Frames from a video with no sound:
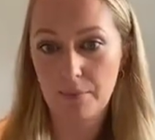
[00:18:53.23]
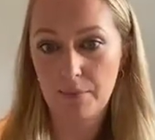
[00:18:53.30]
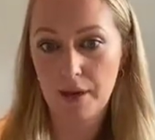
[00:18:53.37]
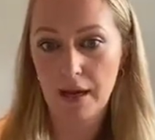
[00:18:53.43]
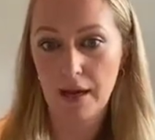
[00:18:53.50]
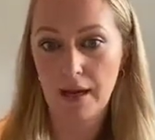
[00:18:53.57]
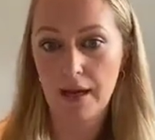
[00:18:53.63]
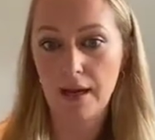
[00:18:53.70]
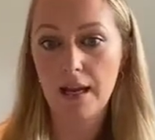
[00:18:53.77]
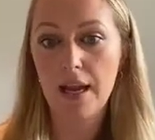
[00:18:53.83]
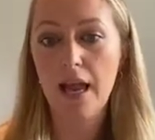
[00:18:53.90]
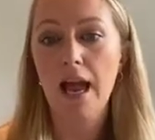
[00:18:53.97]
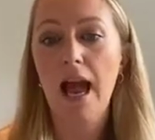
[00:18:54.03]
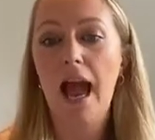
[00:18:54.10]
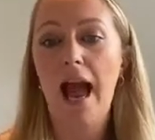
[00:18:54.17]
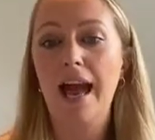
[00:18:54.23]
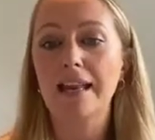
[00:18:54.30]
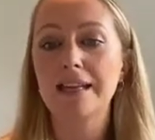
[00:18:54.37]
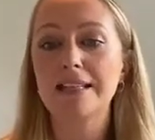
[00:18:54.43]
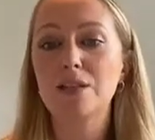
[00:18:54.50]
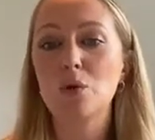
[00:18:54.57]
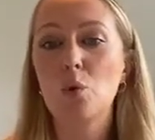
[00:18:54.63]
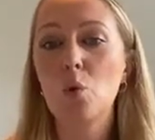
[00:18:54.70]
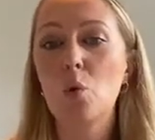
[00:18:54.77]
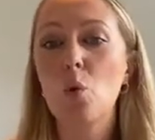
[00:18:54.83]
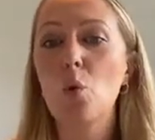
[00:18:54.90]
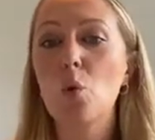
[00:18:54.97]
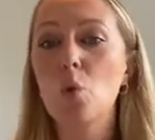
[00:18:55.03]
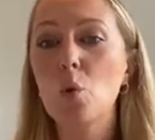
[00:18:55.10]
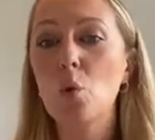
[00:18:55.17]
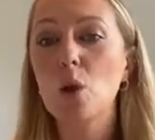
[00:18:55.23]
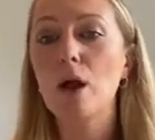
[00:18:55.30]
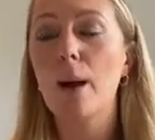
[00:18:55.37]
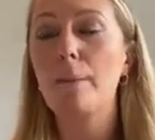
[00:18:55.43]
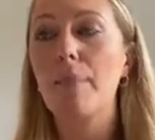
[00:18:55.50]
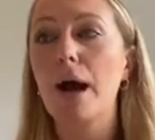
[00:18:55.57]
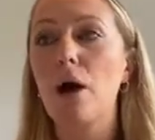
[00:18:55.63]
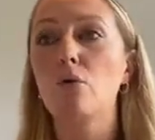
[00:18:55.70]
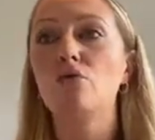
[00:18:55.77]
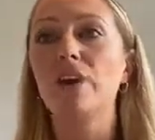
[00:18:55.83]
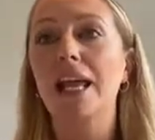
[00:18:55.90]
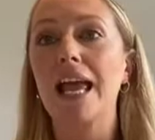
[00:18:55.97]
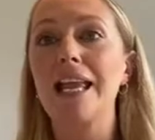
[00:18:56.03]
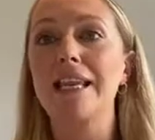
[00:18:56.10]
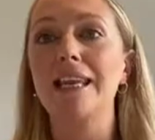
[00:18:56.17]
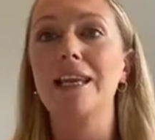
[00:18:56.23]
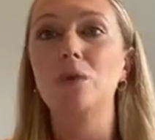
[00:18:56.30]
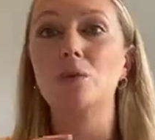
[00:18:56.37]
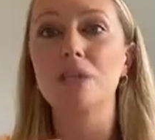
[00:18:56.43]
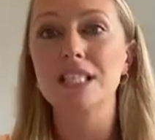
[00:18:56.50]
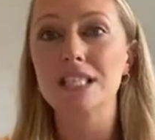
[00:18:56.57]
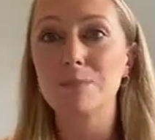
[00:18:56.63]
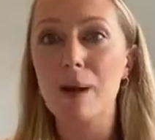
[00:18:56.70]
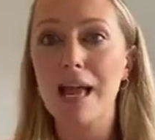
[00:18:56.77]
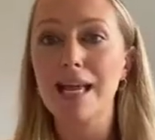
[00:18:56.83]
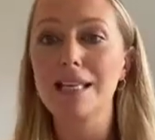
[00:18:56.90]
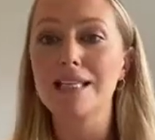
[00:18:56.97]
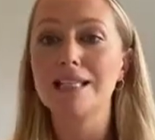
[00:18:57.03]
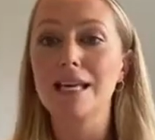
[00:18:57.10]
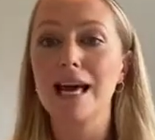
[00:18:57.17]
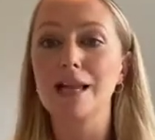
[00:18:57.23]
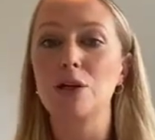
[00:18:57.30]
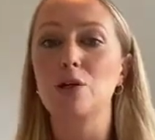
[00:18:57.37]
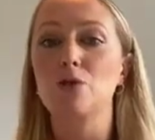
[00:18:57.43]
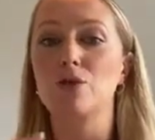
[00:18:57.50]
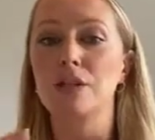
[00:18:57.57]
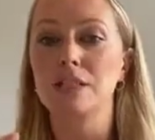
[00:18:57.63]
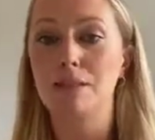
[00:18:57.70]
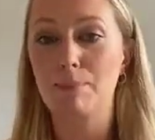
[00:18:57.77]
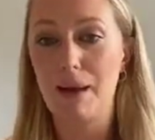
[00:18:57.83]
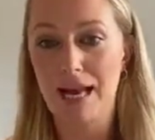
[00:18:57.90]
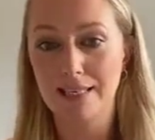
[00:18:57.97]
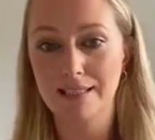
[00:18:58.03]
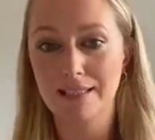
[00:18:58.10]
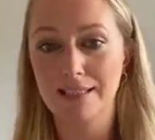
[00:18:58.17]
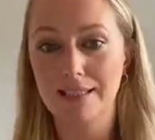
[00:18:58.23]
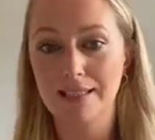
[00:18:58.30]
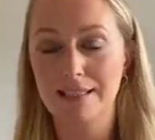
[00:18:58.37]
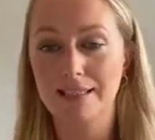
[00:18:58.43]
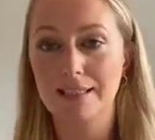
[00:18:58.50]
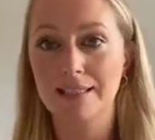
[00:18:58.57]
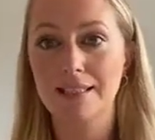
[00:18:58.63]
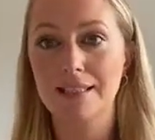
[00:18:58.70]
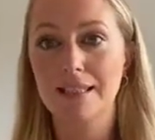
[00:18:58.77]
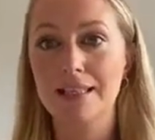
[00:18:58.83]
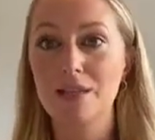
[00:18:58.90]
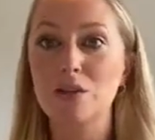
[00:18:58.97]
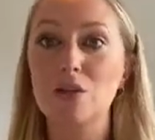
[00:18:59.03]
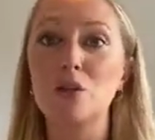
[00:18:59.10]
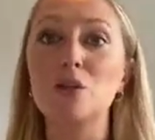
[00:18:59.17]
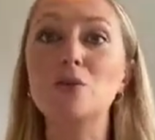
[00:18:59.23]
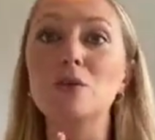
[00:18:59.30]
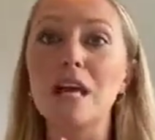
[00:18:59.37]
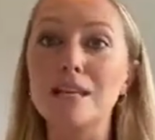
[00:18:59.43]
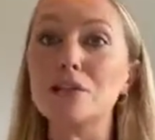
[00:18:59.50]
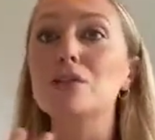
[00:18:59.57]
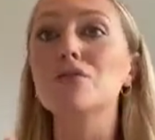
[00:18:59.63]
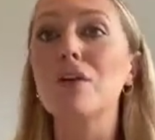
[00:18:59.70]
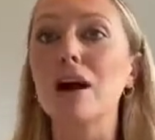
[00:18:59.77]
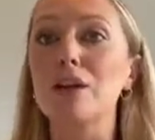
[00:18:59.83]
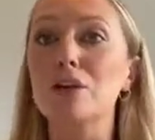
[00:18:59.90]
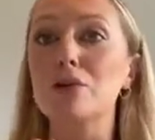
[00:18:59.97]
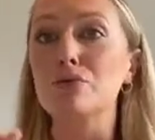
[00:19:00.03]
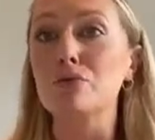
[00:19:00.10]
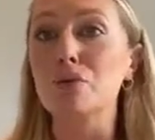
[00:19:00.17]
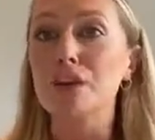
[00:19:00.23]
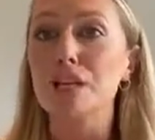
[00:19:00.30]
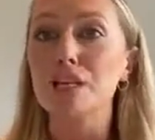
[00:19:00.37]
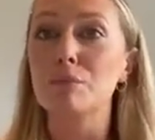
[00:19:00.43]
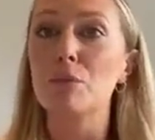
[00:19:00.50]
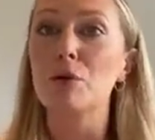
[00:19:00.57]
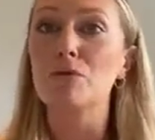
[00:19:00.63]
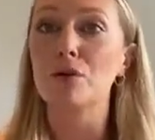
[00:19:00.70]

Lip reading: okay? And it's all about regaining your space and your independence. So you tend to value freedom over